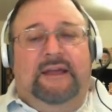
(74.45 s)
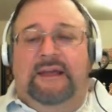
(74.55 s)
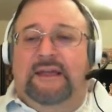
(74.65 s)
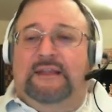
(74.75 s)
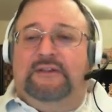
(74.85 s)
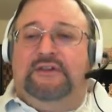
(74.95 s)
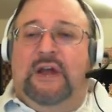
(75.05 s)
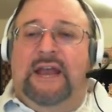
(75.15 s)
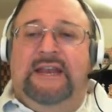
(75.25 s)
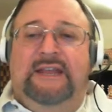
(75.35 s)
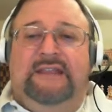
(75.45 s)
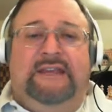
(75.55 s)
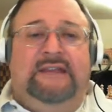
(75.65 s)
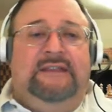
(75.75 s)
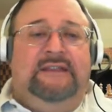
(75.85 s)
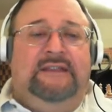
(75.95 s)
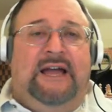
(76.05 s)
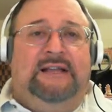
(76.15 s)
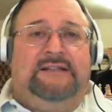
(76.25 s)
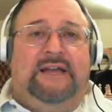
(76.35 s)
So anything
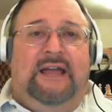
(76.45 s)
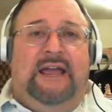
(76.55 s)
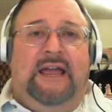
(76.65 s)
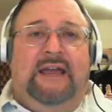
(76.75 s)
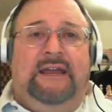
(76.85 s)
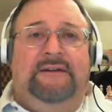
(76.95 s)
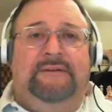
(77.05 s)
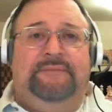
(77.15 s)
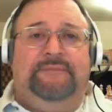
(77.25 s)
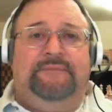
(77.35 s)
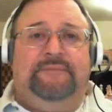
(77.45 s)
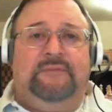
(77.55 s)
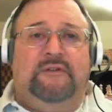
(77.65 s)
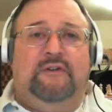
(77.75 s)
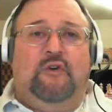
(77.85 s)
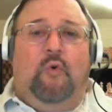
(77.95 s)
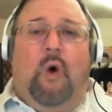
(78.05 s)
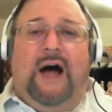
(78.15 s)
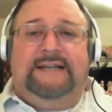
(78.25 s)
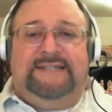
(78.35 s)
that's a
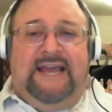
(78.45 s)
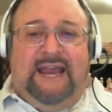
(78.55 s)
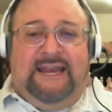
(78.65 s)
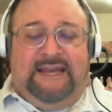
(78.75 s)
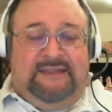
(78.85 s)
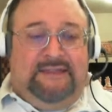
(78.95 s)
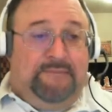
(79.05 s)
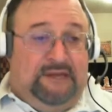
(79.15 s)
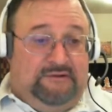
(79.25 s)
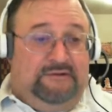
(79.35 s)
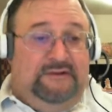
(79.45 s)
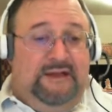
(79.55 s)
quasi in the middle.